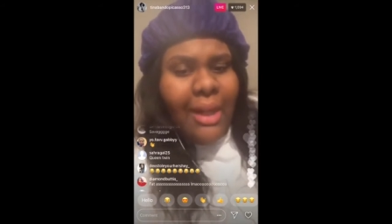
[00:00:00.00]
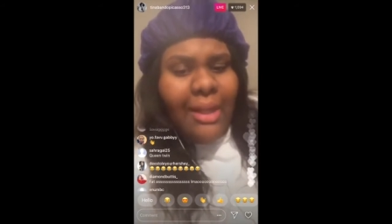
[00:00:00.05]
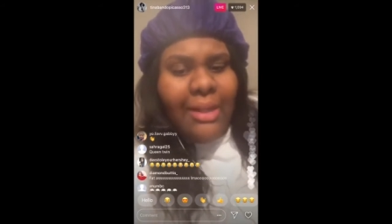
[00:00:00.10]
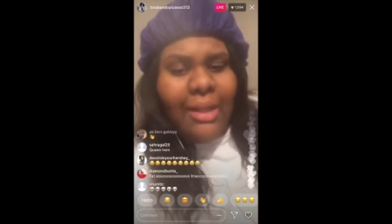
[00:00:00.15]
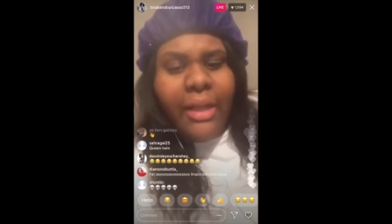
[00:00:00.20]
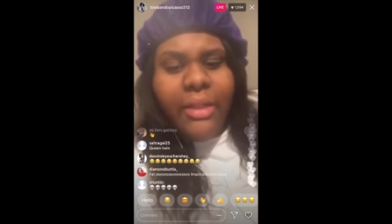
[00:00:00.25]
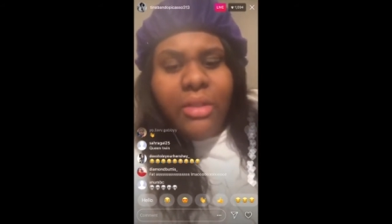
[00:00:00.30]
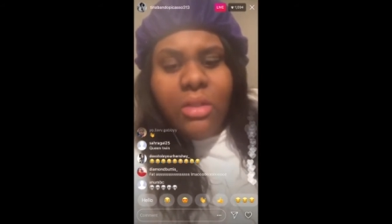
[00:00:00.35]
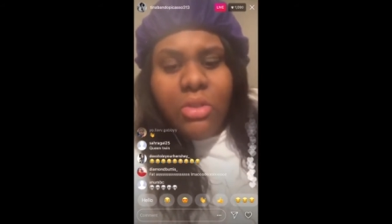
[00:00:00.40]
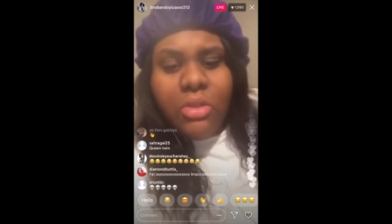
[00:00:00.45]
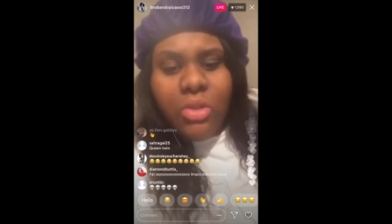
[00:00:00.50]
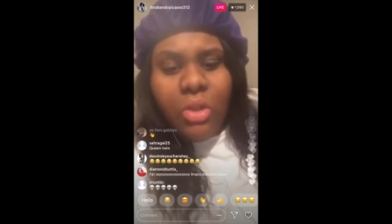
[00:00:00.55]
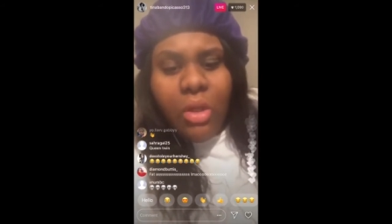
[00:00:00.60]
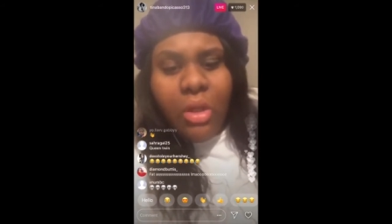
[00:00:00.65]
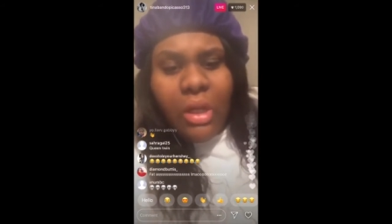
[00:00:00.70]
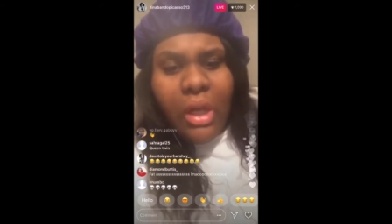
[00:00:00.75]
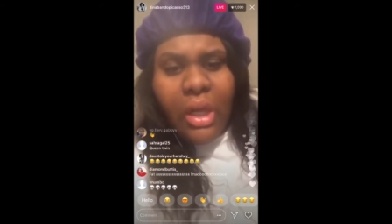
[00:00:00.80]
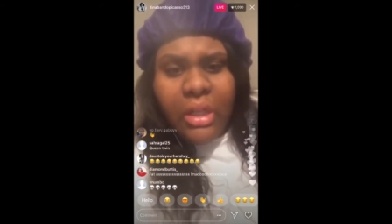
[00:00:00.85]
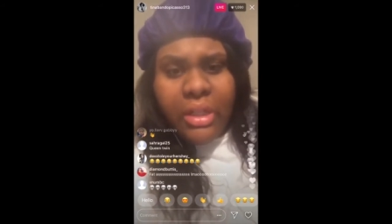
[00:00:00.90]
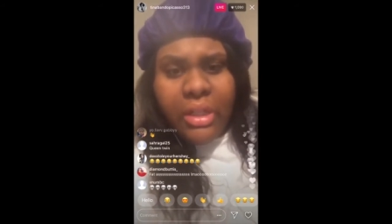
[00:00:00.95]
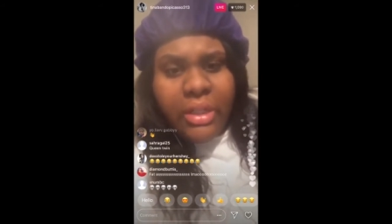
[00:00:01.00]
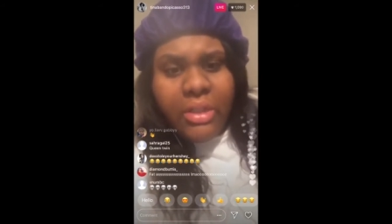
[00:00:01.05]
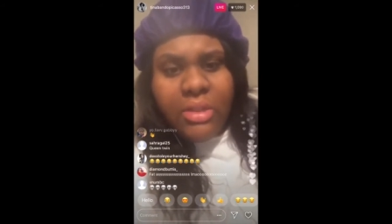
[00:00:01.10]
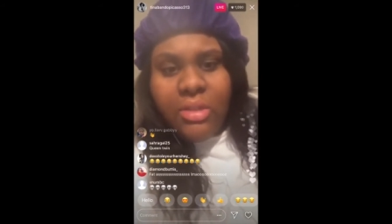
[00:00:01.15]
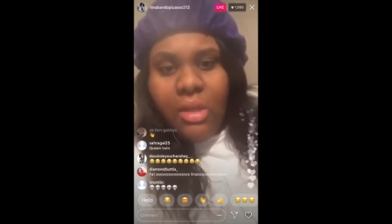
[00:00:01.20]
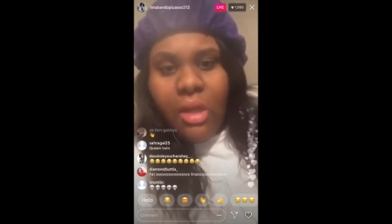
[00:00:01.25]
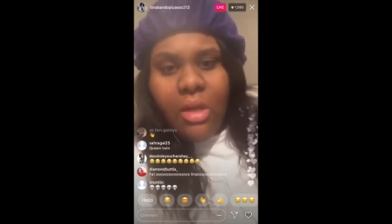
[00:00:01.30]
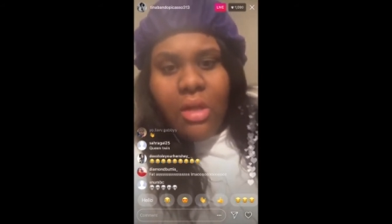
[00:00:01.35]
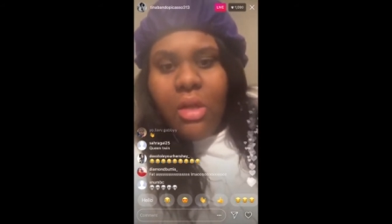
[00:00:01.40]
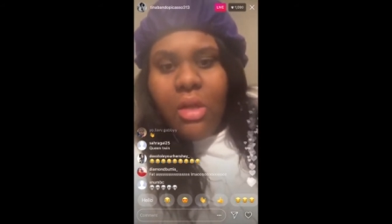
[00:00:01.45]
I like the song. I guess
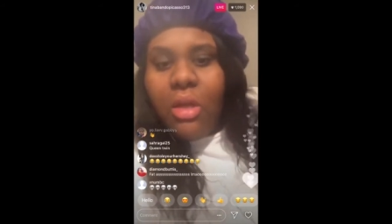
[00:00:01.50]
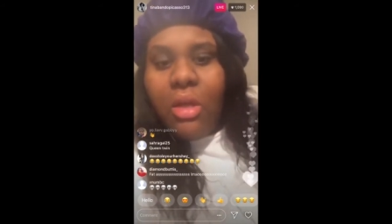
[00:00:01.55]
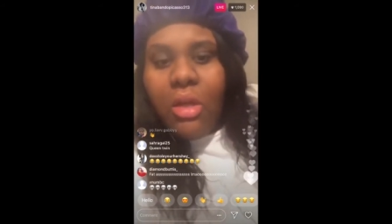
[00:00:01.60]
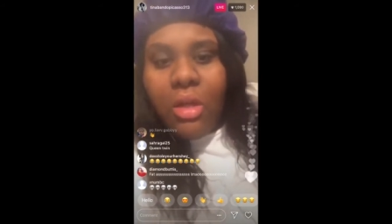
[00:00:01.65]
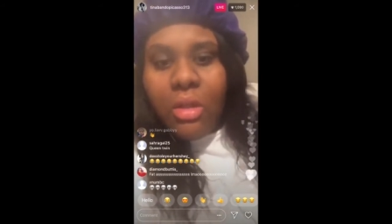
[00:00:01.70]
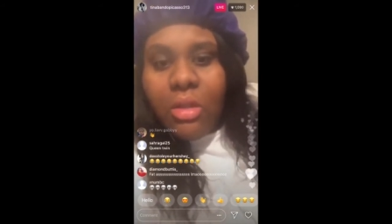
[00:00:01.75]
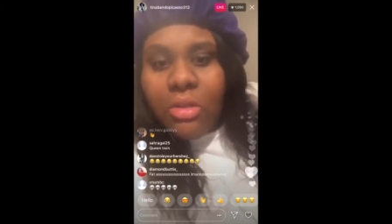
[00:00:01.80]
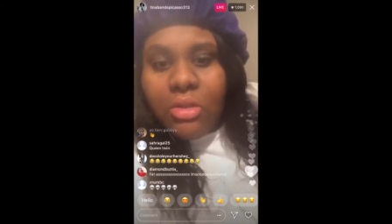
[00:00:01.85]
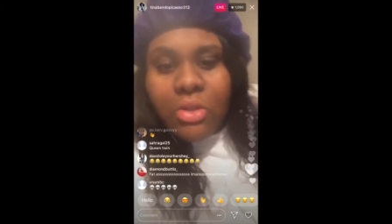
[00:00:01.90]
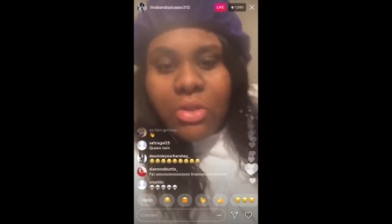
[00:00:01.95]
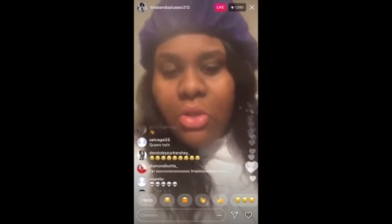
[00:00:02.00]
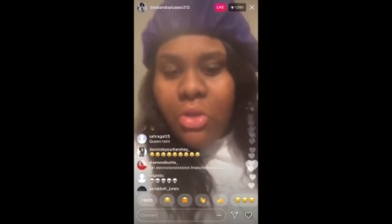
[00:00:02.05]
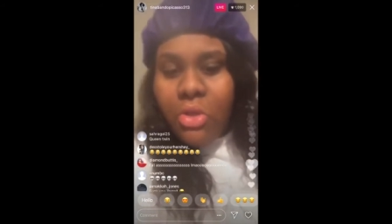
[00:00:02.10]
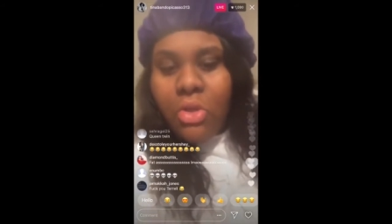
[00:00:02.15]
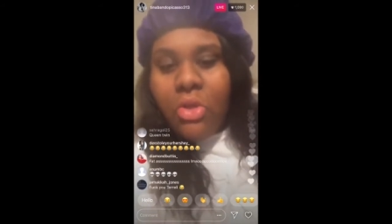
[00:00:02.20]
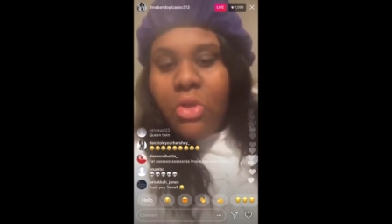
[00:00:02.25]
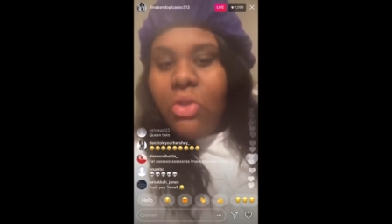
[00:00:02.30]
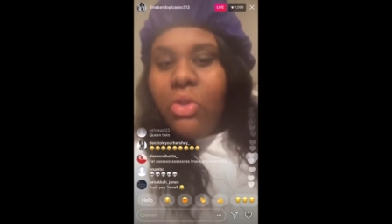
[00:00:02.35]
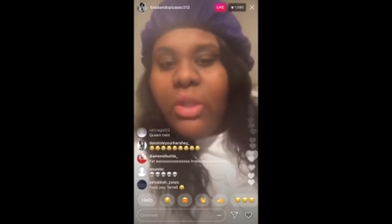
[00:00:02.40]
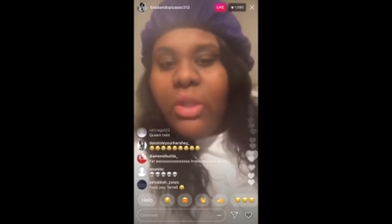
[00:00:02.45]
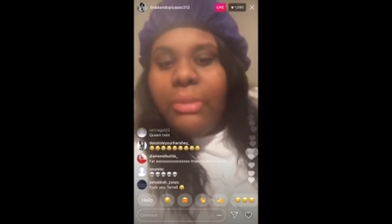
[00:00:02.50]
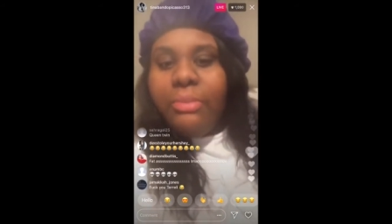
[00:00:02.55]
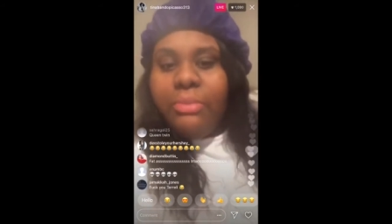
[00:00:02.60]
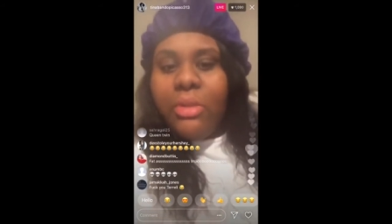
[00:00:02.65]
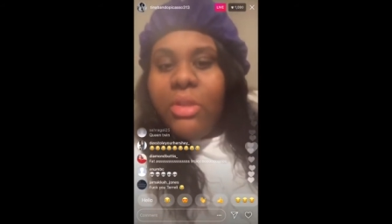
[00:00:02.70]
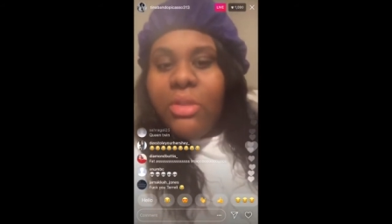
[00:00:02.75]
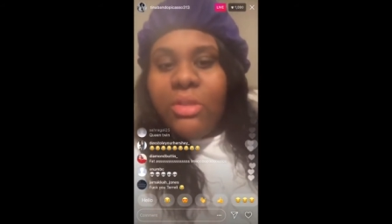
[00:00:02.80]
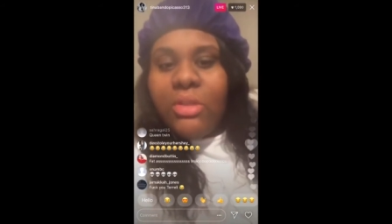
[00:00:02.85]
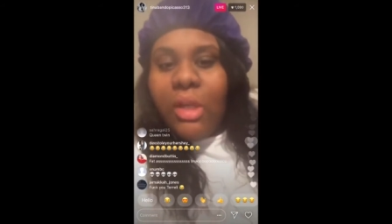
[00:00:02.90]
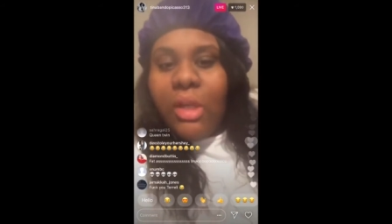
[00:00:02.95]
I could too deep
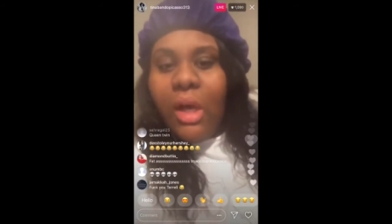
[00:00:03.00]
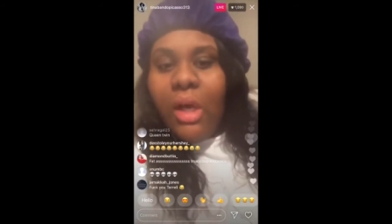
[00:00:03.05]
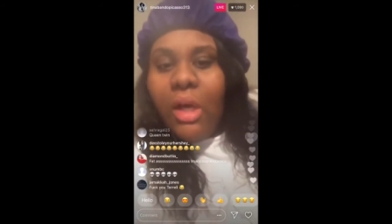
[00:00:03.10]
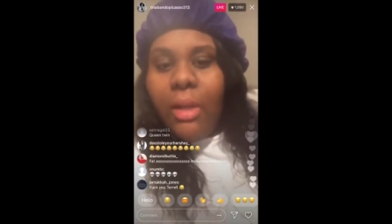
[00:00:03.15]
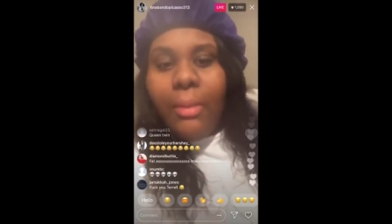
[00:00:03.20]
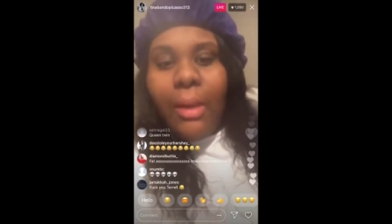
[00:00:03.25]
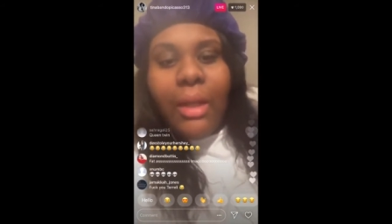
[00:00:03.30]
this time.